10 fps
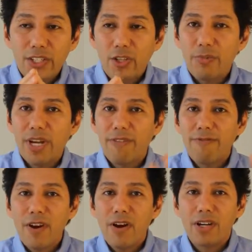So by
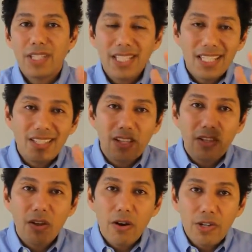far, this is
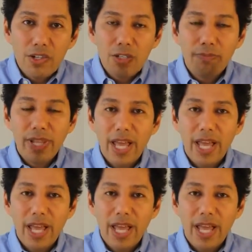the largest